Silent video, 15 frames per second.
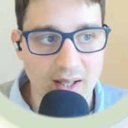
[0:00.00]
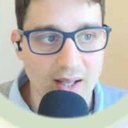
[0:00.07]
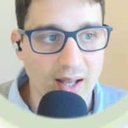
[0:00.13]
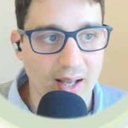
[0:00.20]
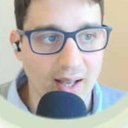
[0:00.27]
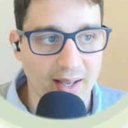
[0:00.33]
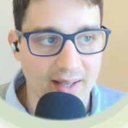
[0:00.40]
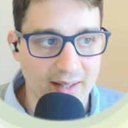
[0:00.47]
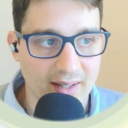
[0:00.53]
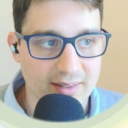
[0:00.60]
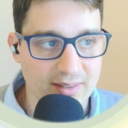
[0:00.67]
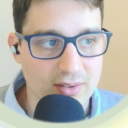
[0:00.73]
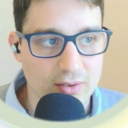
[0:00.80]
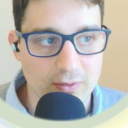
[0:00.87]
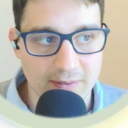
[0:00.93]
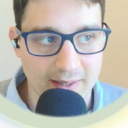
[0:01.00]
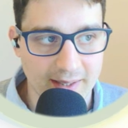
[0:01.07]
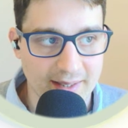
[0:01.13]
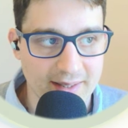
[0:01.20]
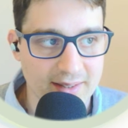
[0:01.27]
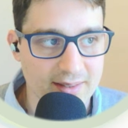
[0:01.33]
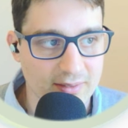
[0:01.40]
And to
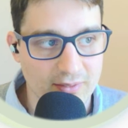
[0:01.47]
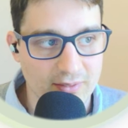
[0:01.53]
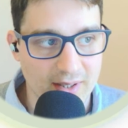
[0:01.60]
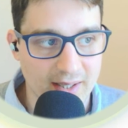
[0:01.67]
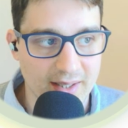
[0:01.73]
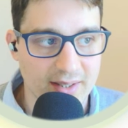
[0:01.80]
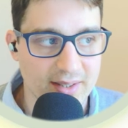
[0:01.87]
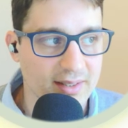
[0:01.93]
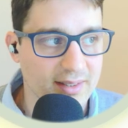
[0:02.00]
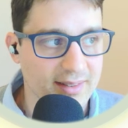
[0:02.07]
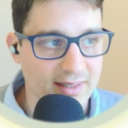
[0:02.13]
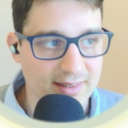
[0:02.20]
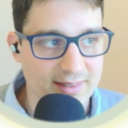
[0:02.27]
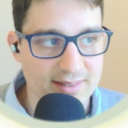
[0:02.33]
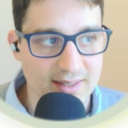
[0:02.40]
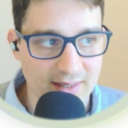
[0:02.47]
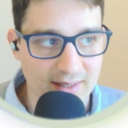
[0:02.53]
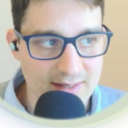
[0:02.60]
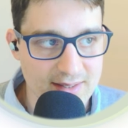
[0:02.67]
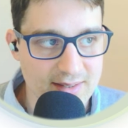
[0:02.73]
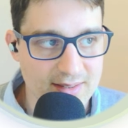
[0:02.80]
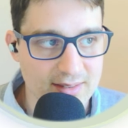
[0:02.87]
find where this
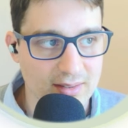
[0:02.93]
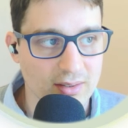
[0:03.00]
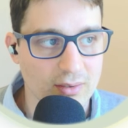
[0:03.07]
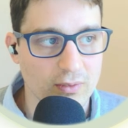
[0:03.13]
is,